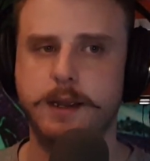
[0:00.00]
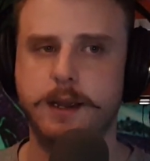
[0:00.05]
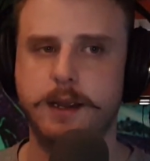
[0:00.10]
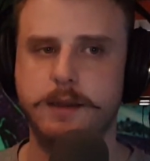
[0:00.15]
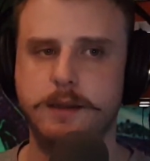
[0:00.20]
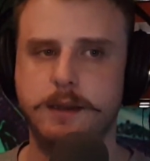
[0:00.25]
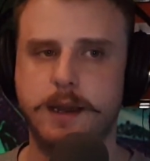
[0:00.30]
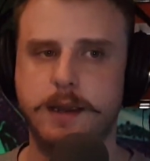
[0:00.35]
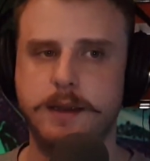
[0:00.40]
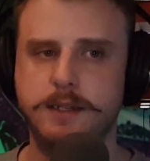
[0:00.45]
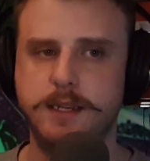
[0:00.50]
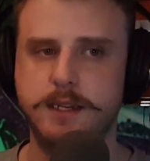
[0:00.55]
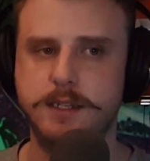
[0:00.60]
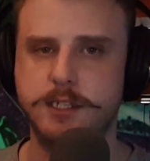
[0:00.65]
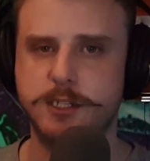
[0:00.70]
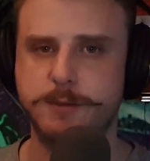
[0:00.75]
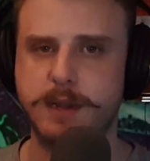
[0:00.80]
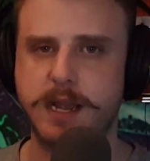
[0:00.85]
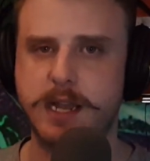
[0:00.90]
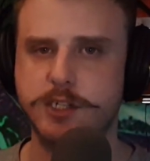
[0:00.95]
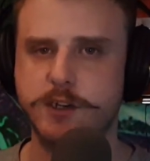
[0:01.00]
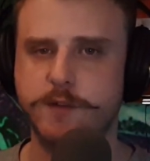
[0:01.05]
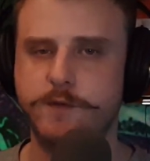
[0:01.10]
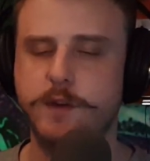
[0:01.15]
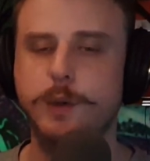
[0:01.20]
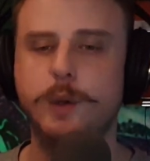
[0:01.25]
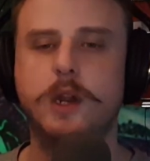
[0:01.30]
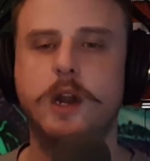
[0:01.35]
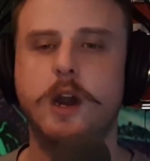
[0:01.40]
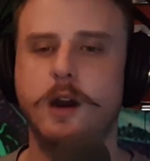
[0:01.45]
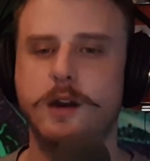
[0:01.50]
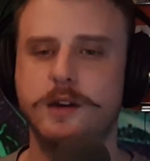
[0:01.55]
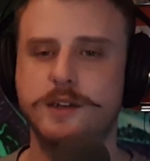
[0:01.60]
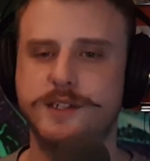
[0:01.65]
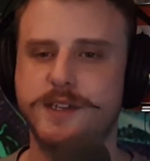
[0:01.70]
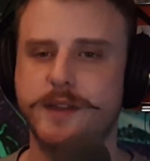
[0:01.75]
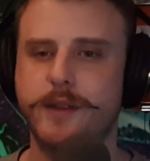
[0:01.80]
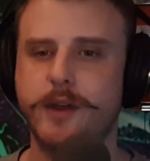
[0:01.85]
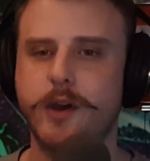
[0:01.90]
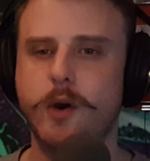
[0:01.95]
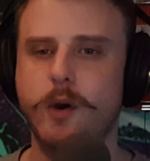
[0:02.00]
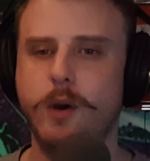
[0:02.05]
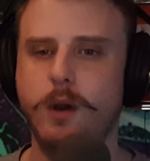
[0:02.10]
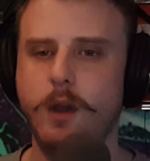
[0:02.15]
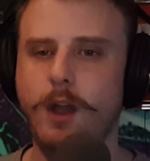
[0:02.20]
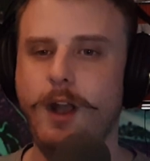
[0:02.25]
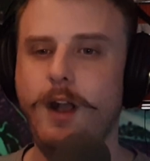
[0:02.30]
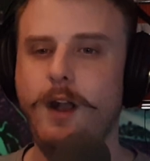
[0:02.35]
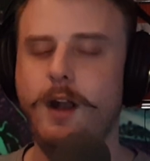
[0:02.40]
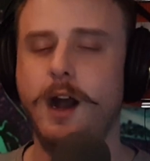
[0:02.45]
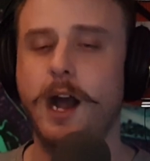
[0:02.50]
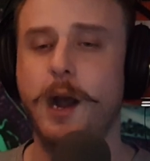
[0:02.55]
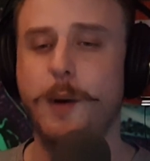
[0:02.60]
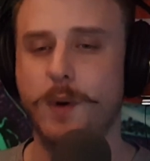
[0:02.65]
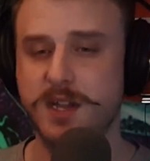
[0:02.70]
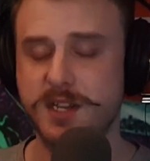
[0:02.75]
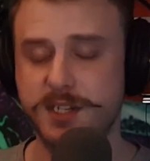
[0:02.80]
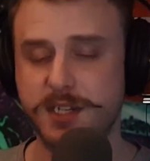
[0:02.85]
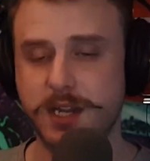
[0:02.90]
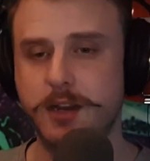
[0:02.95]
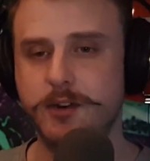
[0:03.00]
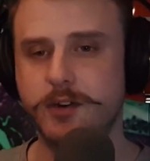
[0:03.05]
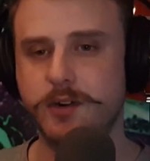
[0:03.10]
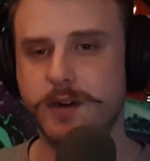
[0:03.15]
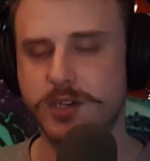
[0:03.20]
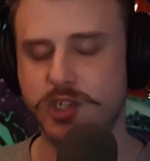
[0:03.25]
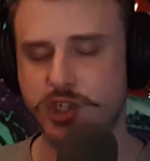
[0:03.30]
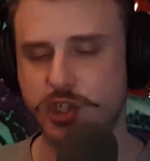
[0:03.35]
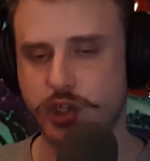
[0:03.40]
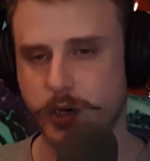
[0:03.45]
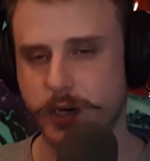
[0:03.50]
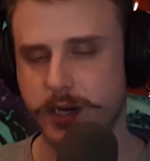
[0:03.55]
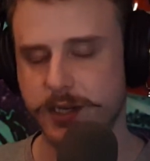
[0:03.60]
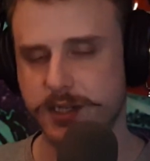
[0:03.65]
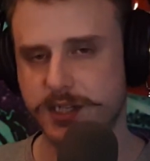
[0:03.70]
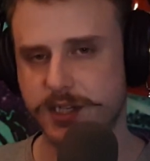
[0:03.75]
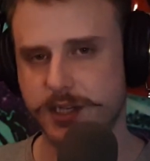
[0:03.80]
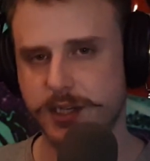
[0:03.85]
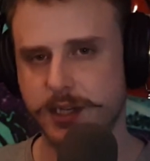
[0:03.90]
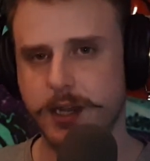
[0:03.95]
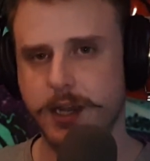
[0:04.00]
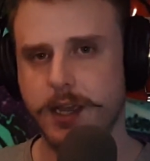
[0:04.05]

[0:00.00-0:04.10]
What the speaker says: I did smash a few cars, though. I was under insurance.